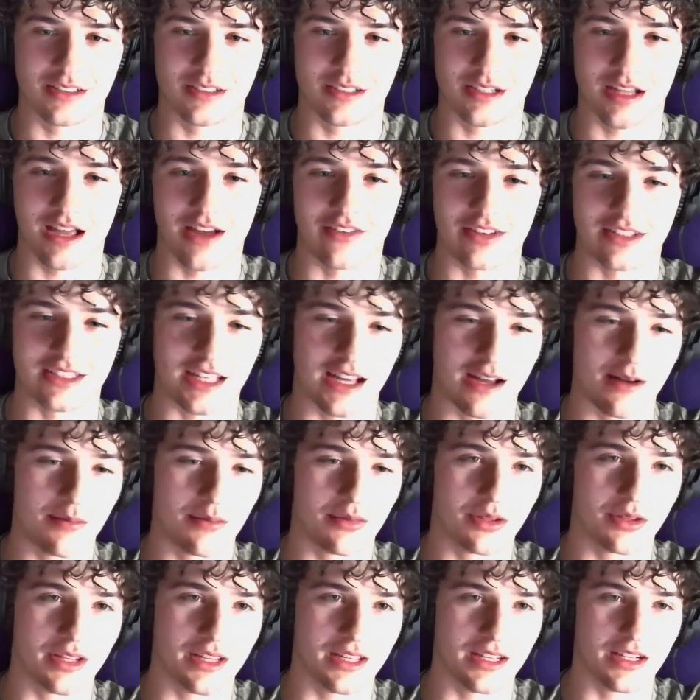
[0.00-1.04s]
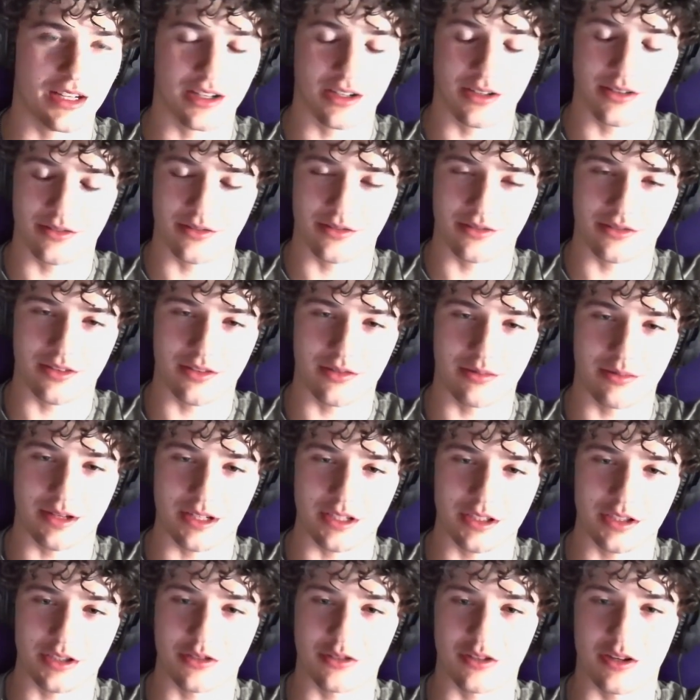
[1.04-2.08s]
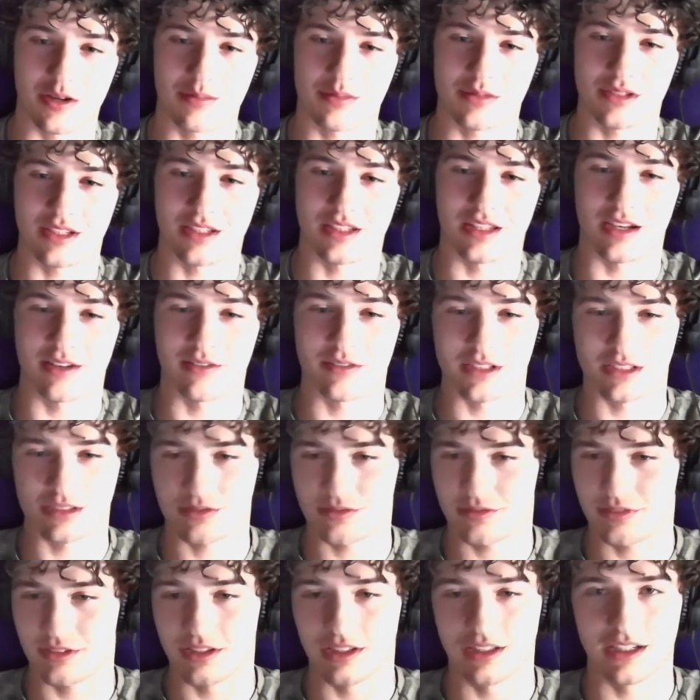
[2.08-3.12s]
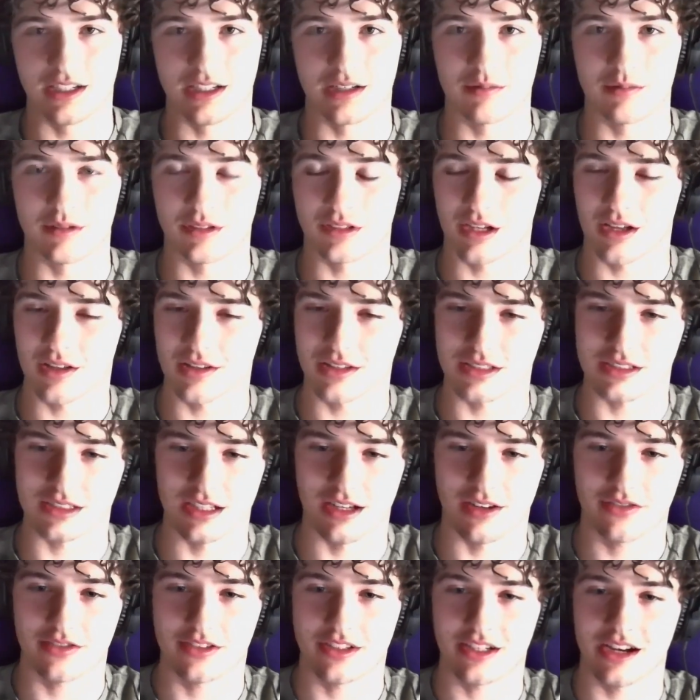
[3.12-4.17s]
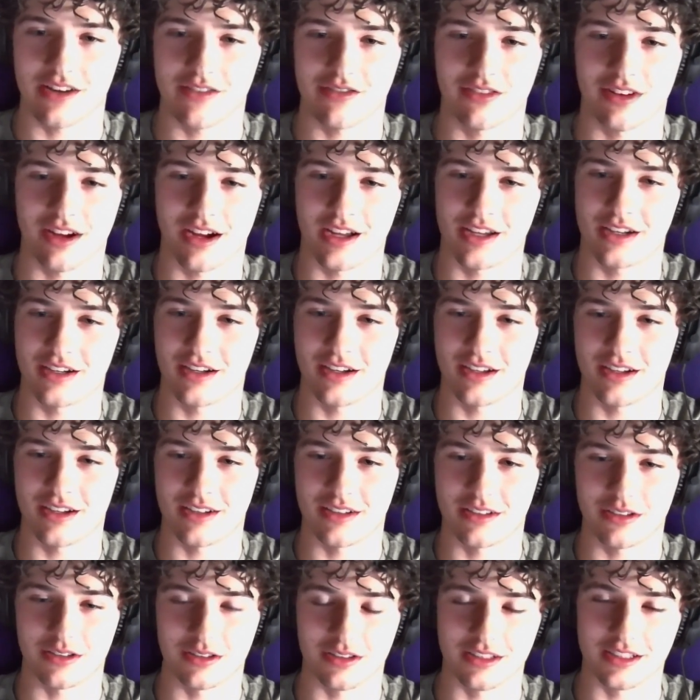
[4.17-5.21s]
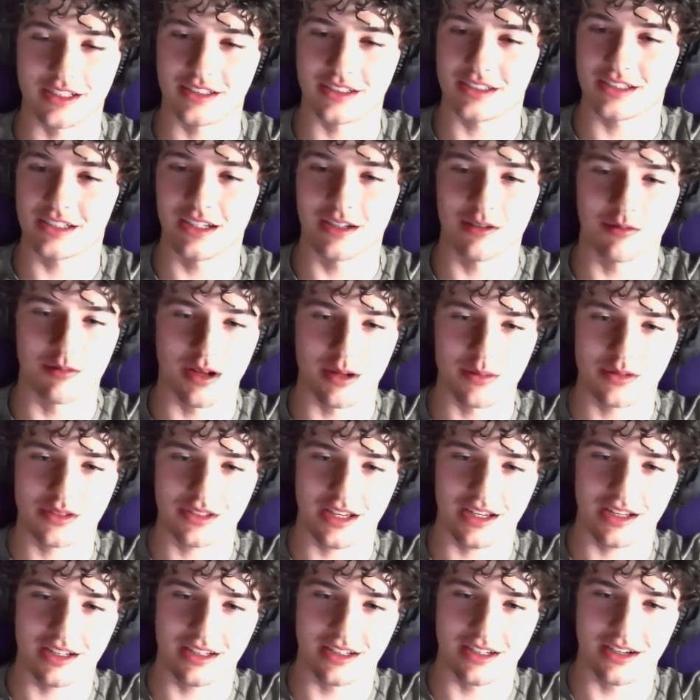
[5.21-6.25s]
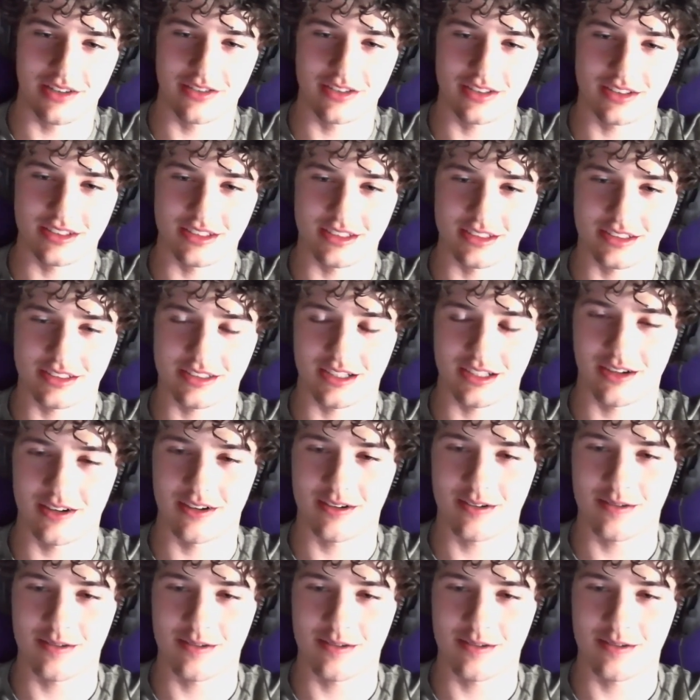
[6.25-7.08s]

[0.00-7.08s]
have a template of my script and then just fill it in with all the stuff that I find on your LinkedIn and website and everything. So